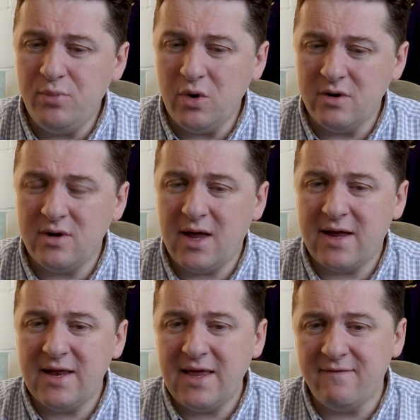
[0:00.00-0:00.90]
But
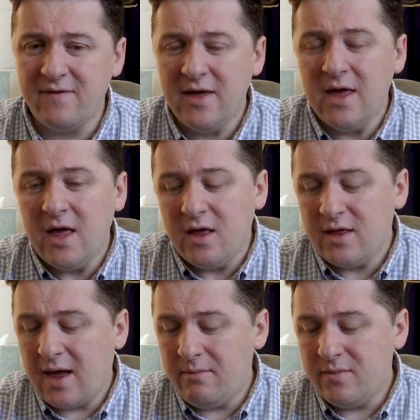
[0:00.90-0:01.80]
I can live.
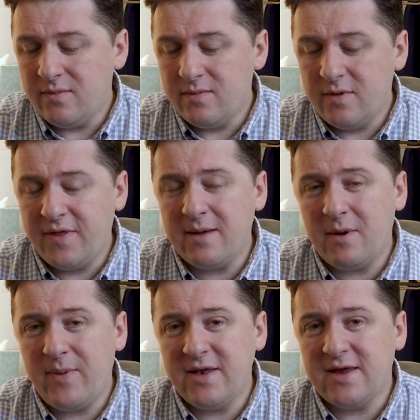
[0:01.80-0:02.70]
The thing
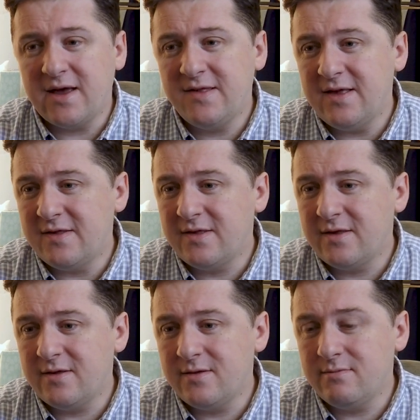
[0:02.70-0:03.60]
about Pentax
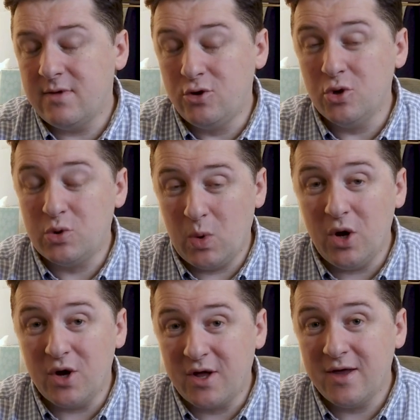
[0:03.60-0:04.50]
is it does
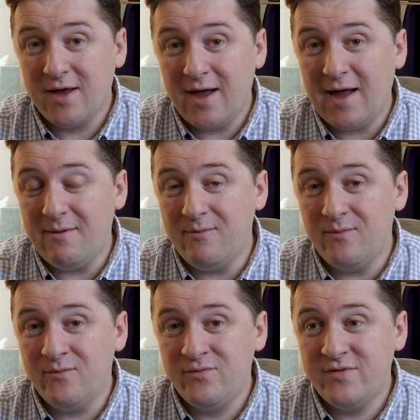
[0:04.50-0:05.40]
work,
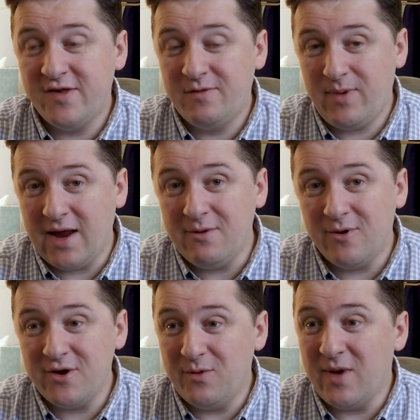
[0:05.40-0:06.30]
despite
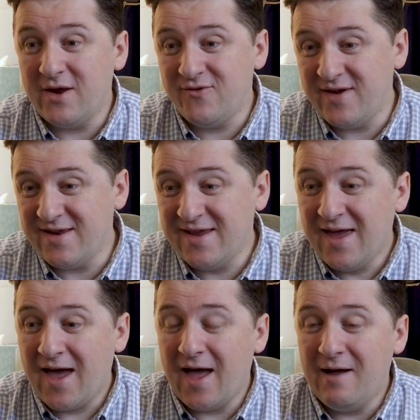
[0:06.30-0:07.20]
what you might
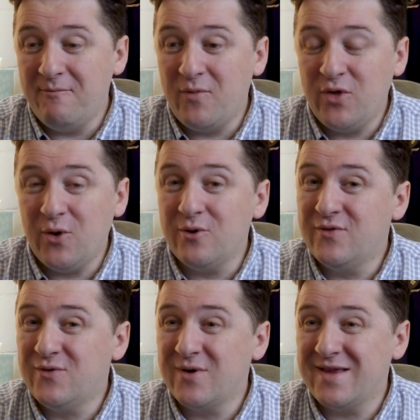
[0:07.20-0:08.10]
read. The
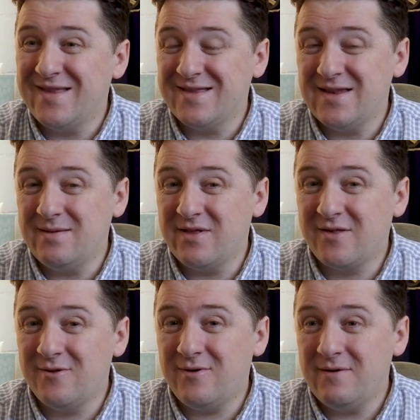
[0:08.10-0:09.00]
autofocus is a little bit
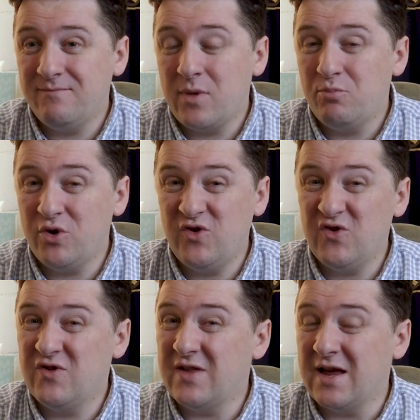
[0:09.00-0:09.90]
slower, but it's
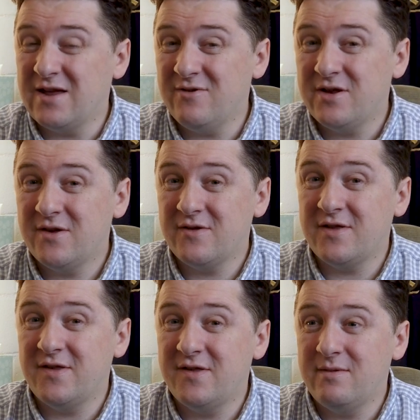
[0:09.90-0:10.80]
just as accurate as
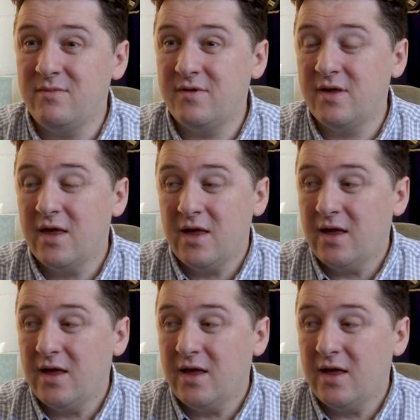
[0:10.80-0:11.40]
other systems.